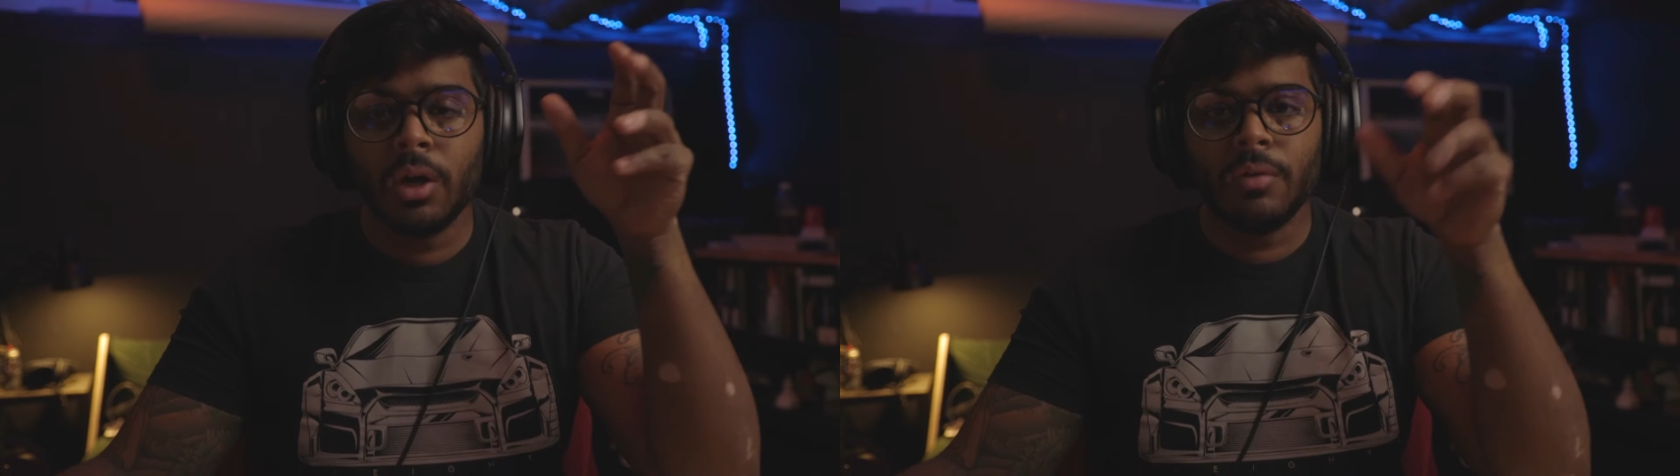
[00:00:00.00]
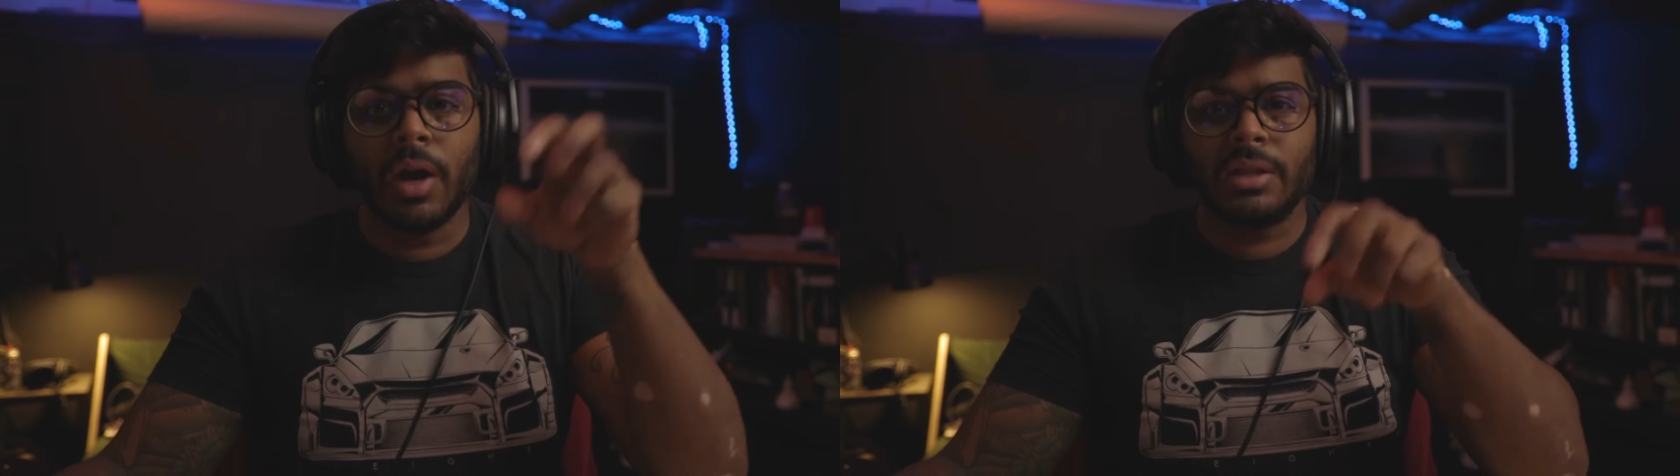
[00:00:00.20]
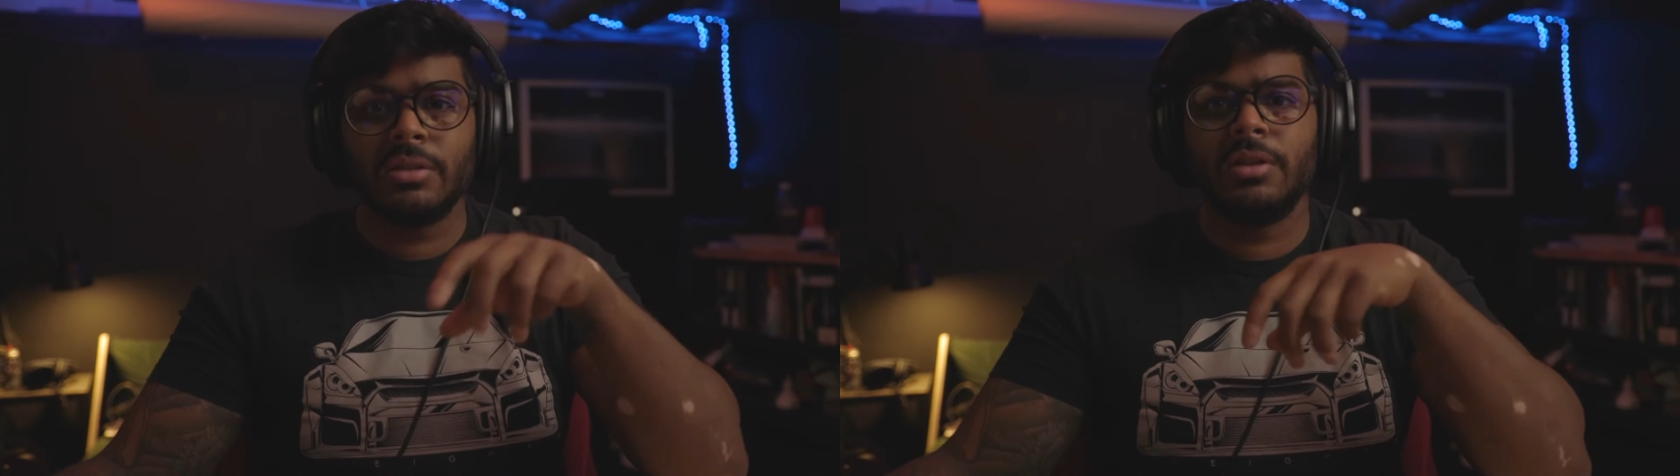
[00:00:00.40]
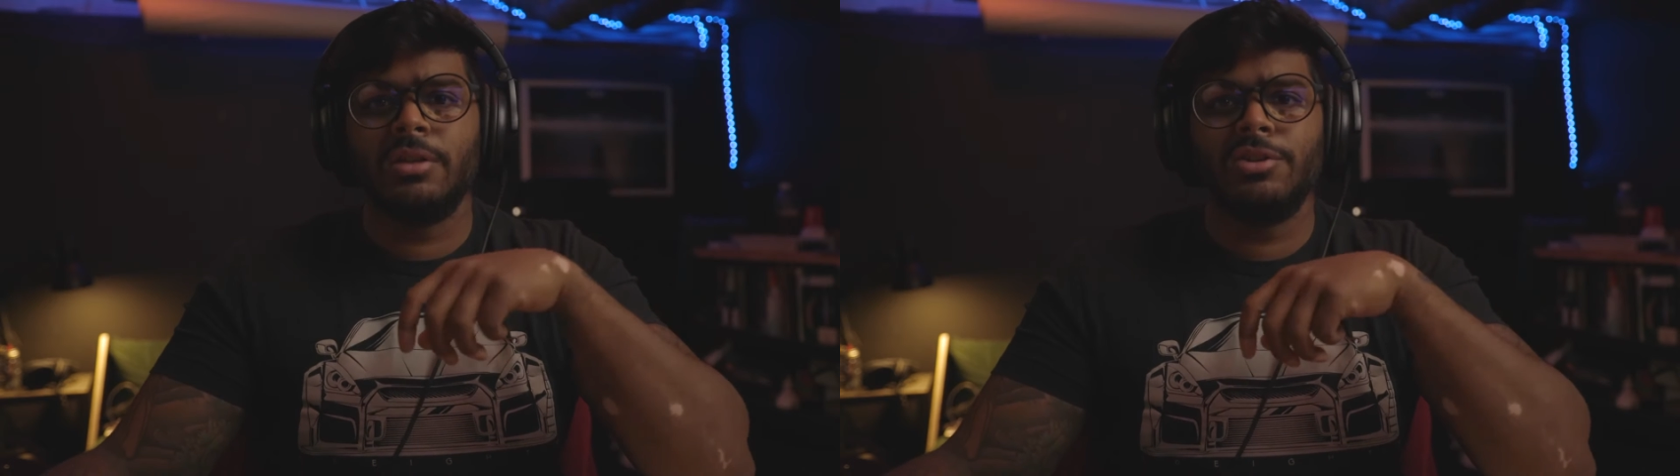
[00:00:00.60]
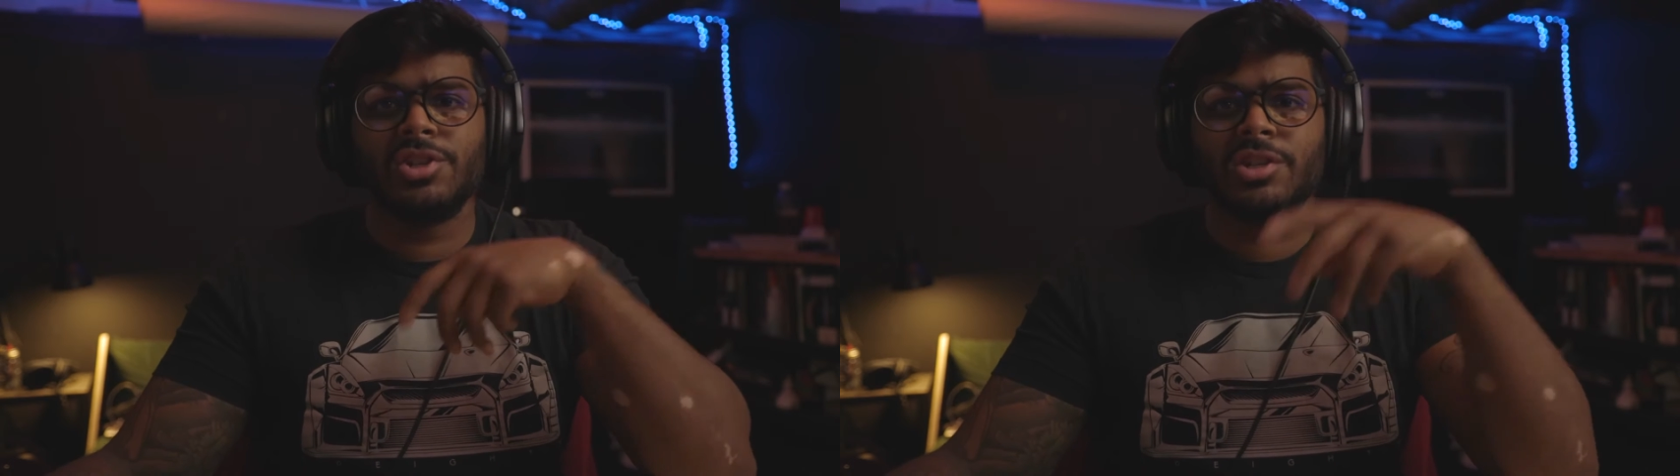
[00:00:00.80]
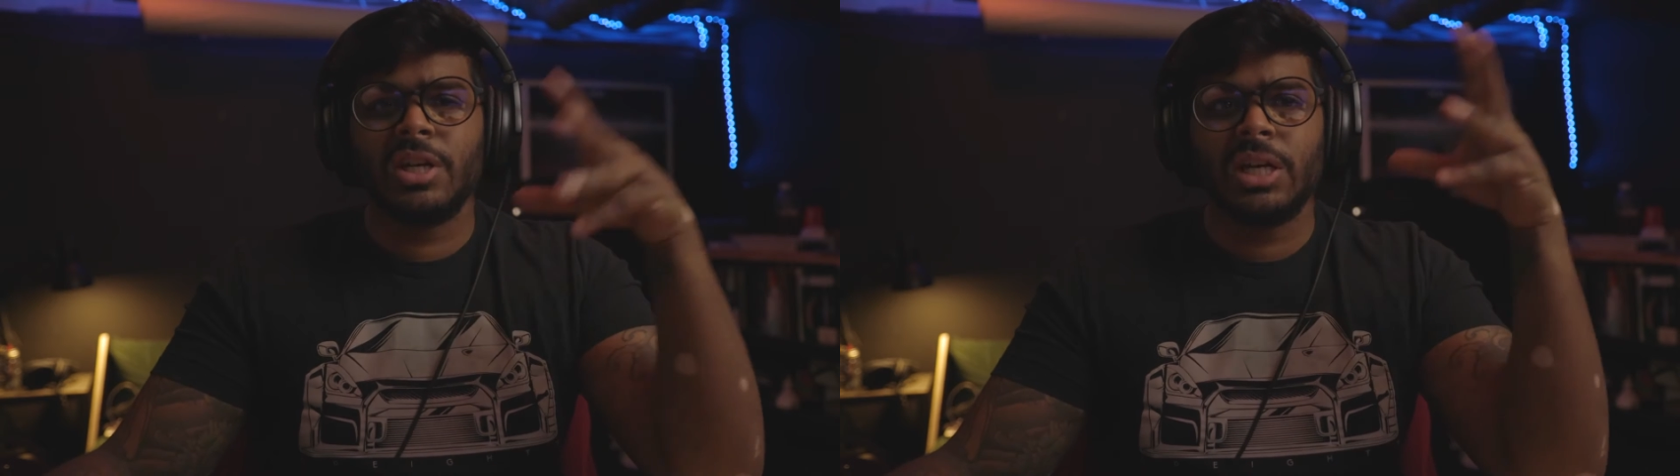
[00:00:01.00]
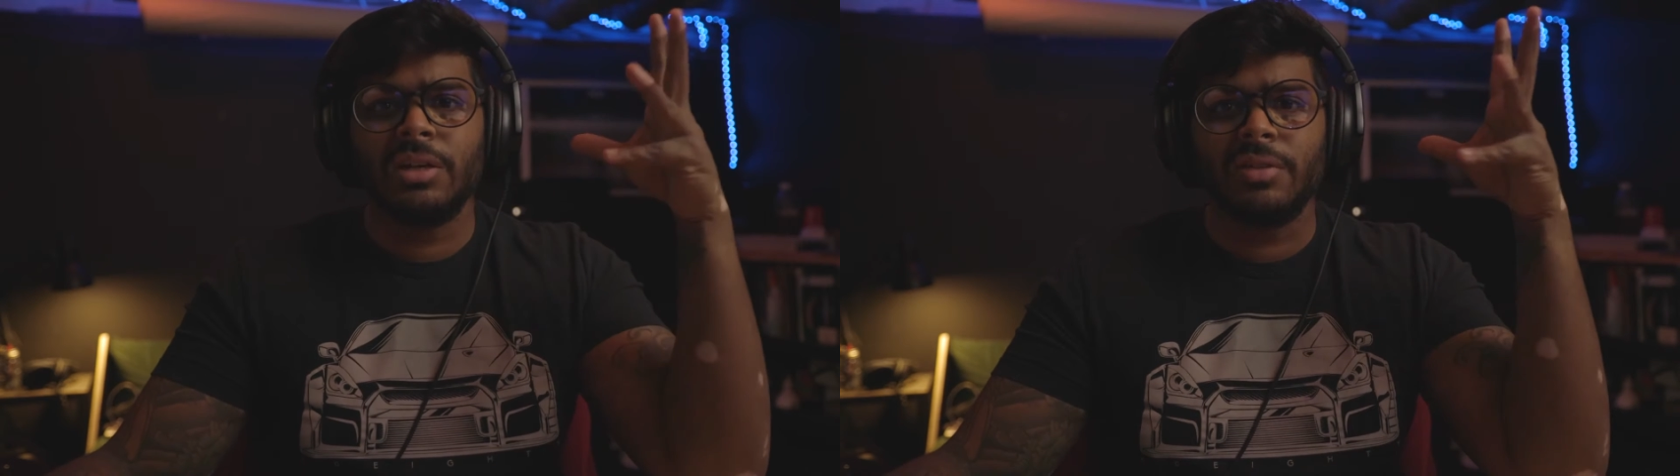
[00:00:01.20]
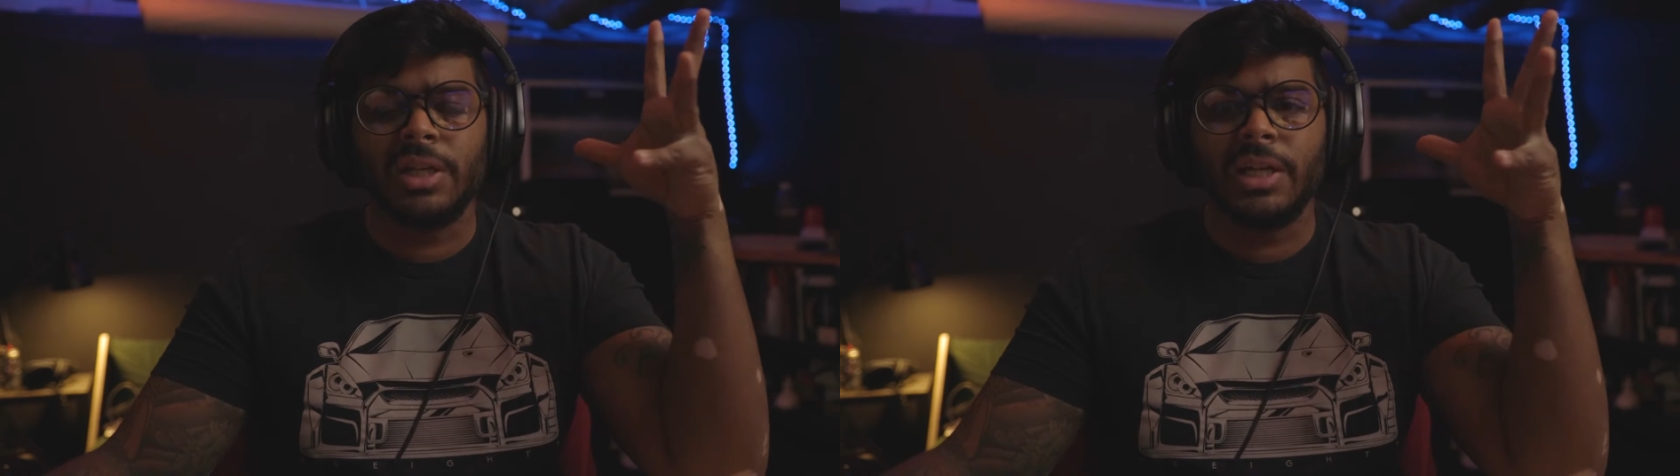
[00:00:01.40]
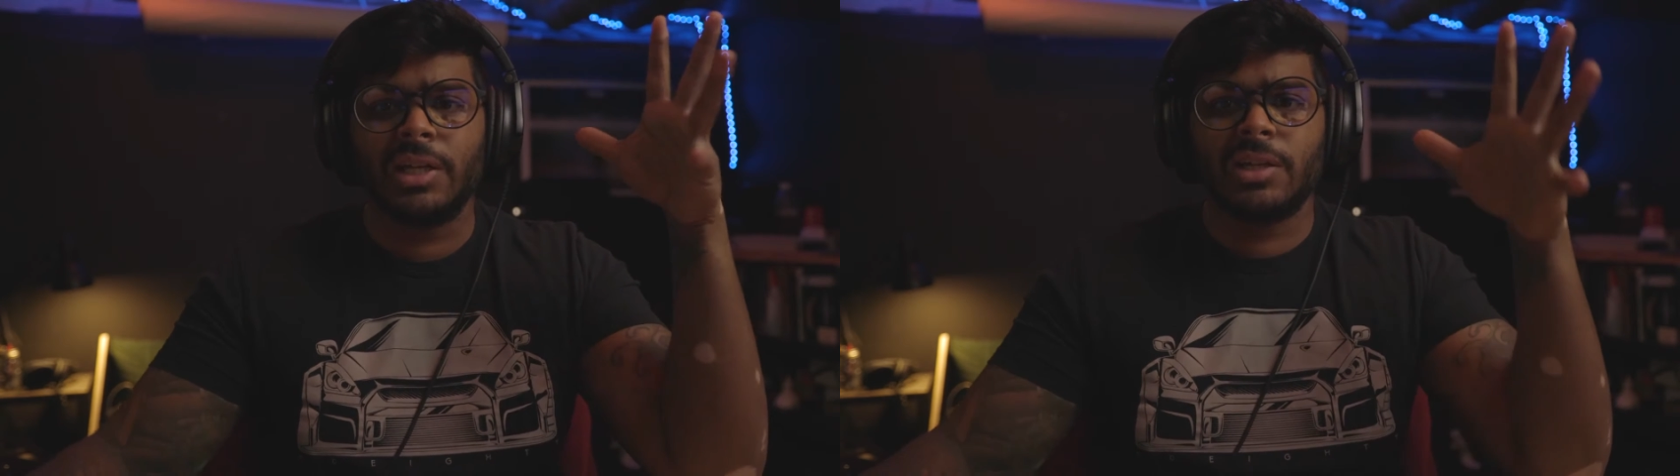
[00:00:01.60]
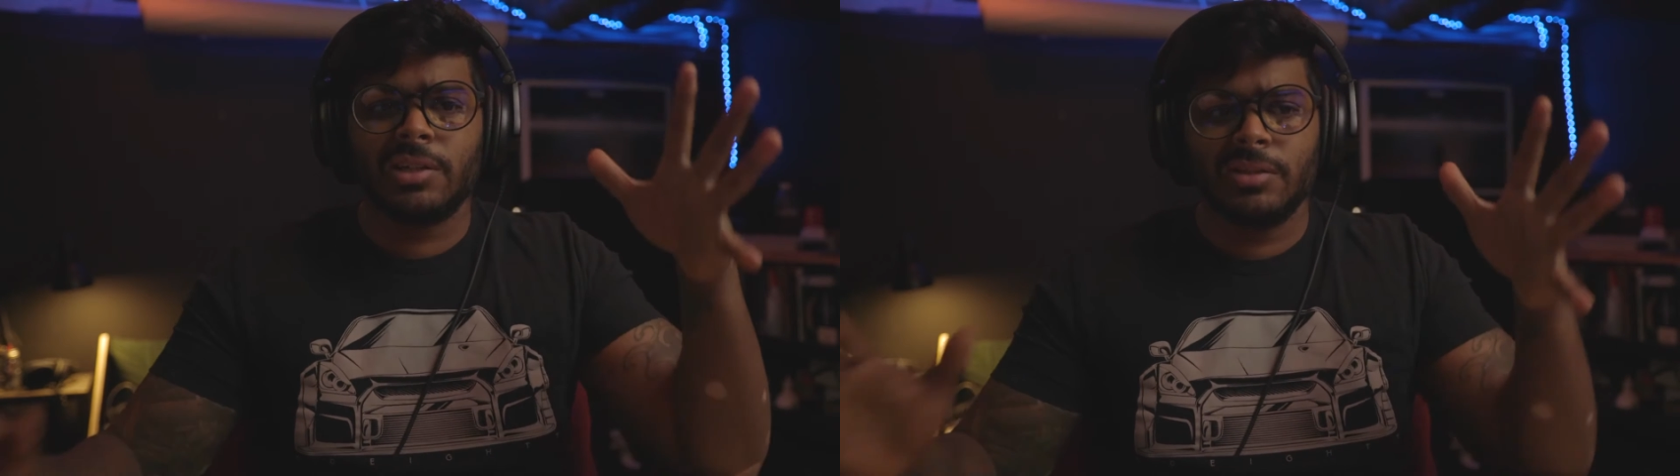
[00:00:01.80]
rather than just kind of
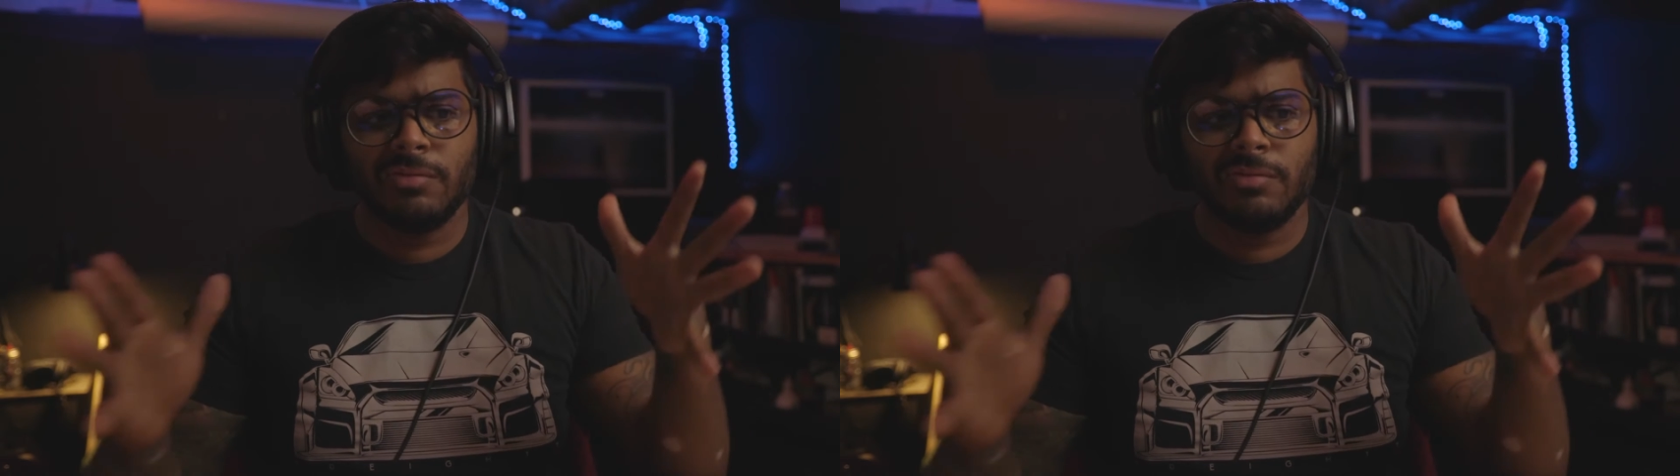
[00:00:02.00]
like